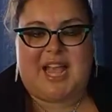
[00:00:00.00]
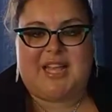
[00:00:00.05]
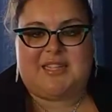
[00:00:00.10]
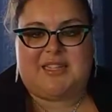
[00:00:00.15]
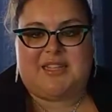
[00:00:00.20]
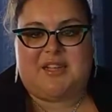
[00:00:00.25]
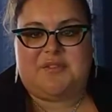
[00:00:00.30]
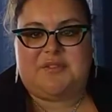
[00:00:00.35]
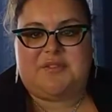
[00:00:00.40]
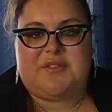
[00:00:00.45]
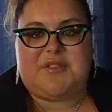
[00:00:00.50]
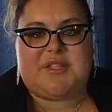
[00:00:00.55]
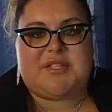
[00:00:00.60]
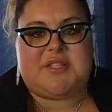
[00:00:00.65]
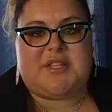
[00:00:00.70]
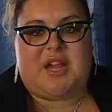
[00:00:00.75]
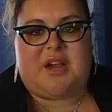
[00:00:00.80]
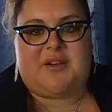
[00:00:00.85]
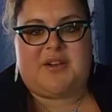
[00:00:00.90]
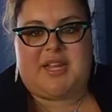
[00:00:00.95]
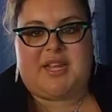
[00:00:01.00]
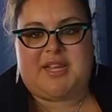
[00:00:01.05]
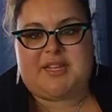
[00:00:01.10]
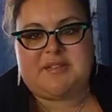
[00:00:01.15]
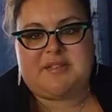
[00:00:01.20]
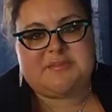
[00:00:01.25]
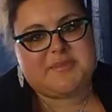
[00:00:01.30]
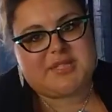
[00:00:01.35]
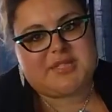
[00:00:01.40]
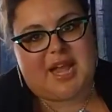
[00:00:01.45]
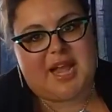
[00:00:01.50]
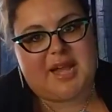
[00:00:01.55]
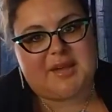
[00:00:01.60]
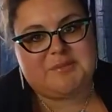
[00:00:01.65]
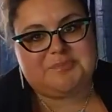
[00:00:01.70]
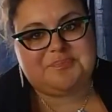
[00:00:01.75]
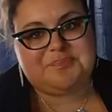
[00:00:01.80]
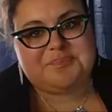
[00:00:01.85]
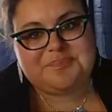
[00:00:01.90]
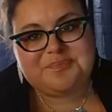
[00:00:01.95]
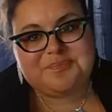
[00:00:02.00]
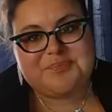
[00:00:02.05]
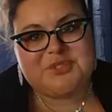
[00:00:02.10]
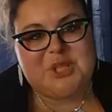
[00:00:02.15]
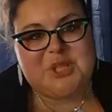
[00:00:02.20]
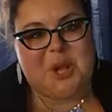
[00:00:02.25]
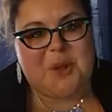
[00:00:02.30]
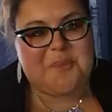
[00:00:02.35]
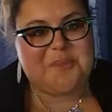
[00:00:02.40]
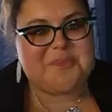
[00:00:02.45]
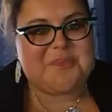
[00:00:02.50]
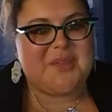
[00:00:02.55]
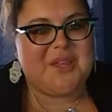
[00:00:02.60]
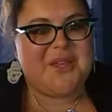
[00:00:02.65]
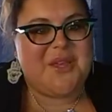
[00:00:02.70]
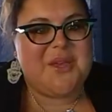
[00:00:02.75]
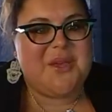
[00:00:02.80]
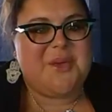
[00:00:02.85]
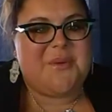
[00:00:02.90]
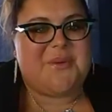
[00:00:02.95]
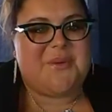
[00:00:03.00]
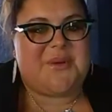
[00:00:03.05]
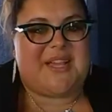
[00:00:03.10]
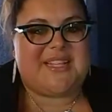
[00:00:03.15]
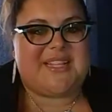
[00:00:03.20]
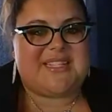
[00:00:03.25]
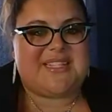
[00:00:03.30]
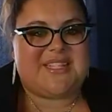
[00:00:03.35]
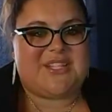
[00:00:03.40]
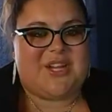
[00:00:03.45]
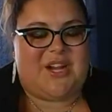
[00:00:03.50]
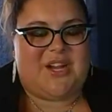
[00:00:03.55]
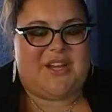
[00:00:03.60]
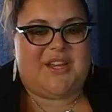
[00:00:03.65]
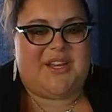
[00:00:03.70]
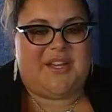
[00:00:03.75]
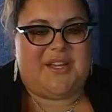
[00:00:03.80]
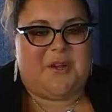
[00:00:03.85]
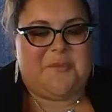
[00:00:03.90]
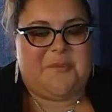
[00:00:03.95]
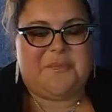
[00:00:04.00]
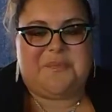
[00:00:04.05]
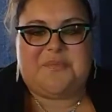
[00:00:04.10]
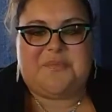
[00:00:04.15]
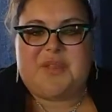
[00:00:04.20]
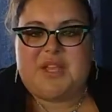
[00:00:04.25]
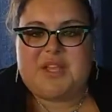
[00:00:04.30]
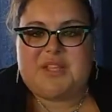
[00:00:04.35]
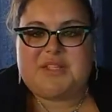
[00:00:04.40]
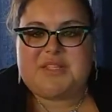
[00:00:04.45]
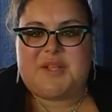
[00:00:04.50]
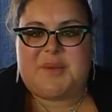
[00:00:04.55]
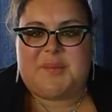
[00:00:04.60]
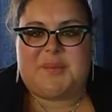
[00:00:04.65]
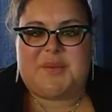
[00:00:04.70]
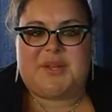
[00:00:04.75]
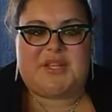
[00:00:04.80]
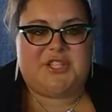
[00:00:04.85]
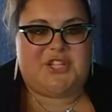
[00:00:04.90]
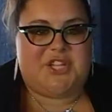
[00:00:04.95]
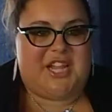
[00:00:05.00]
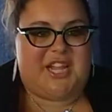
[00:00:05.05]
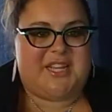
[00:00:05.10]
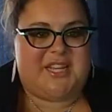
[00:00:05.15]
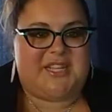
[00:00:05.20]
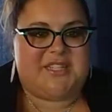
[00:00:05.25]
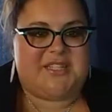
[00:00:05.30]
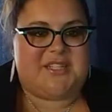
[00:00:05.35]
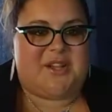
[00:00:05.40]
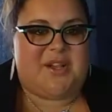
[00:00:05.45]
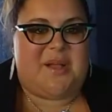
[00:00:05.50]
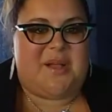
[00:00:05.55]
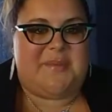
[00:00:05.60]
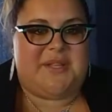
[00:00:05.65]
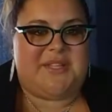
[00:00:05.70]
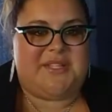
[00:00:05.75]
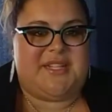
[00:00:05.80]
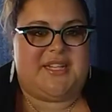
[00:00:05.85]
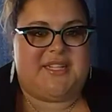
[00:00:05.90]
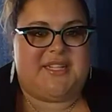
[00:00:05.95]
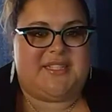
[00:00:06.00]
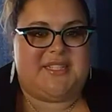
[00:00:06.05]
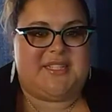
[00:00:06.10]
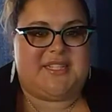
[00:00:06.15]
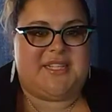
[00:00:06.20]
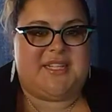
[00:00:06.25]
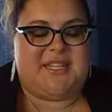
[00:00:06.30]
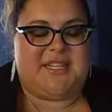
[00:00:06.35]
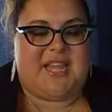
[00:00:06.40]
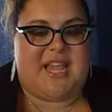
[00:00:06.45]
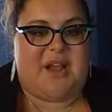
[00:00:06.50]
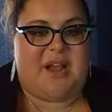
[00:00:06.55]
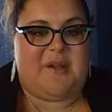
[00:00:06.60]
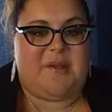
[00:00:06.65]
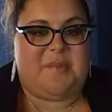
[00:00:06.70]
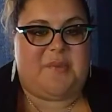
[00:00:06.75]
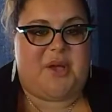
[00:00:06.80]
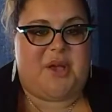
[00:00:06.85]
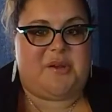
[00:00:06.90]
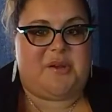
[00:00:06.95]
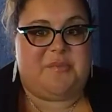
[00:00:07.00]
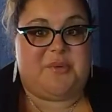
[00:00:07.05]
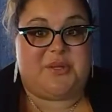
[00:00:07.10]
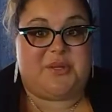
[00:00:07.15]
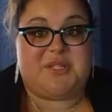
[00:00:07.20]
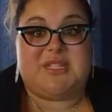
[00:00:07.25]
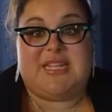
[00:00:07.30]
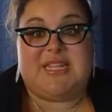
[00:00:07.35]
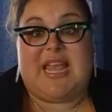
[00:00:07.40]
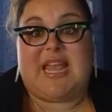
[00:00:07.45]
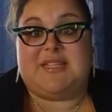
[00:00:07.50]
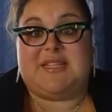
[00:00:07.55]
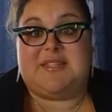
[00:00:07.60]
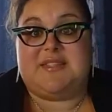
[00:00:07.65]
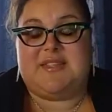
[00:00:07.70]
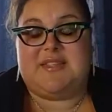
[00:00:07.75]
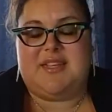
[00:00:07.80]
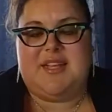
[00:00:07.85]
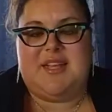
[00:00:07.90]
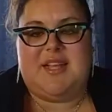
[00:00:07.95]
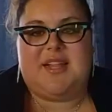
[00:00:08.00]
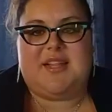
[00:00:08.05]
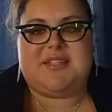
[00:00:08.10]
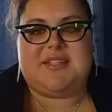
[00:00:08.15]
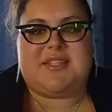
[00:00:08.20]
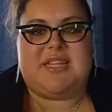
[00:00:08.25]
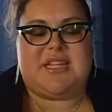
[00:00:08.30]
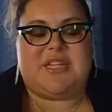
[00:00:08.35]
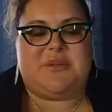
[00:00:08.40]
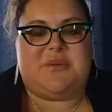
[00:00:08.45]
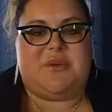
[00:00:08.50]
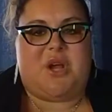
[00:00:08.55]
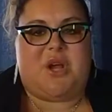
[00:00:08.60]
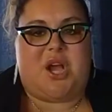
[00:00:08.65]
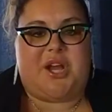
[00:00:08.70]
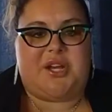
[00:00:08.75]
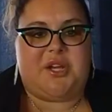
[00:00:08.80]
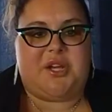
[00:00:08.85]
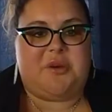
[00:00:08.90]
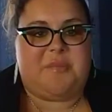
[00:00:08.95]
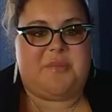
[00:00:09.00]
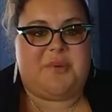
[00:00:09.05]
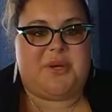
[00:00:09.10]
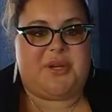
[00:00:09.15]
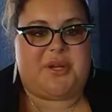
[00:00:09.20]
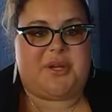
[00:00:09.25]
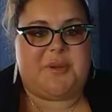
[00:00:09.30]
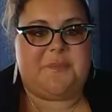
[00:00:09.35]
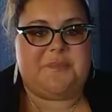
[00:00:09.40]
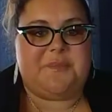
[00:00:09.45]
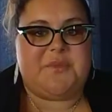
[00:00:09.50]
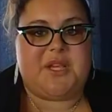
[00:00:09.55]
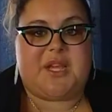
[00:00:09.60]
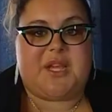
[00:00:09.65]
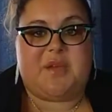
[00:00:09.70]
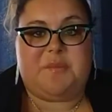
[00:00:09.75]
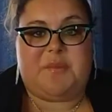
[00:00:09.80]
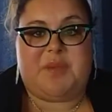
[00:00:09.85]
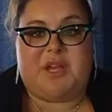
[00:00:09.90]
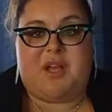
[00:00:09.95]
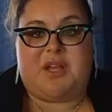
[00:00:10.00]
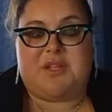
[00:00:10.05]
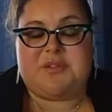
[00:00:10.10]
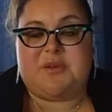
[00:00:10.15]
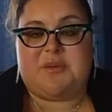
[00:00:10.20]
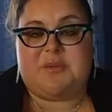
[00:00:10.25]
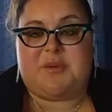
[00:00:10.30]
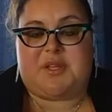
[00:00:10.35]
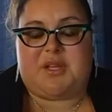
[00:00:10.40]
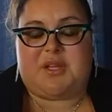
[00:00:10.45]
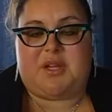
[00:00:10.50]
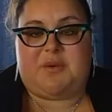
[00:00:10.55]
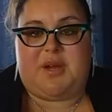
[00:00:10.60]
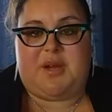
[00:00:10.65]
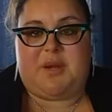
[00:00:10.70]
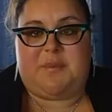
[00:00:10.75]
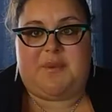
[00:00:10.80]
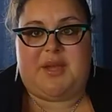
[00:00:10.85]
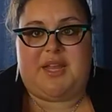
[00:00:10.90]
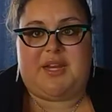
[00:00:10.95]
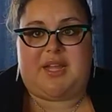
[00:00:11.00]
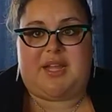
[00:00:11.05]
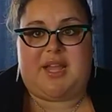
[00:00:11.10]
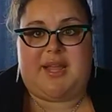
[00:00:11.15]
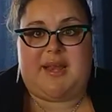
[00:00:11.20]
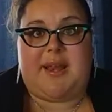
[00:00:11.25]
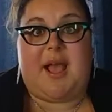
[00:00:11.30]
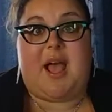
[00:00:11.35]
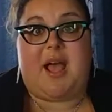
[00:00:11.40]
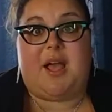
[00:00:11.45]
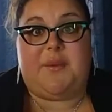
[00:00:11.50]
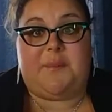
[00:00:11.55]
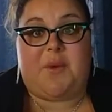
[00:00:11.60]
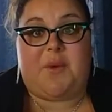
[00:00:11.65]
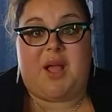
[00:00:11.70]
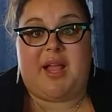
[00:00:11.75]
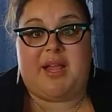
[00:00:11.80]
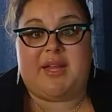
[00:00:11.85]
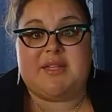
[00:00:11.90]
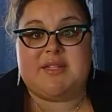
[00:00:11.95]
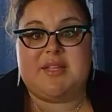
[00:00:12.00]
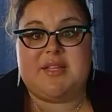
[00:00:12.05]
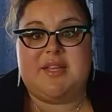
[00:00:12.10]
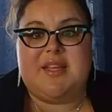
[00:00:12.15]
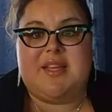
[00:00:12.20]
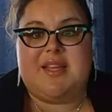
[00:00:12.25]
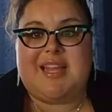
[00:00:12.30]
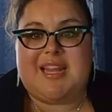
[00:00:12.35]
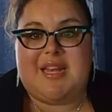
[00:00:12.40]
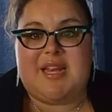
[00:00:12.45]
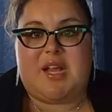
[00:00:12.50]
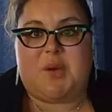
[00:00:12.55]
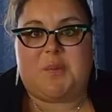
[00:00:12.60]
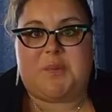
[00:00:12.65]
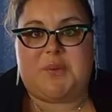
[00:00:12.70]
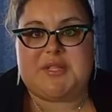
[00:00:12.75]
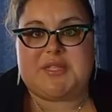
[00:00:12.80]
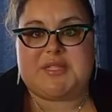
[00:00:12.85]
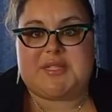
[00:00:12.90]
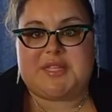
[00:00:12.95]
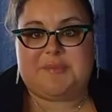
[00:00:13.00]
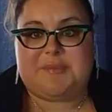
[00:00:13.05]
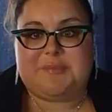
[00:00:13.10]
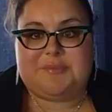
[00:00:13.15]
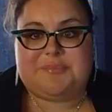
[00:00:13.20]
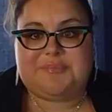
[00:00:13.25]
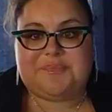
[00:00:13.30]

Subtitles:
I love the starry night sky. So we'll get started. Oh, and Jane is commenting, listening to Harry Potter books. Yes, listening to an audiobook can be also a really great way to kind of unwind and help with sleep.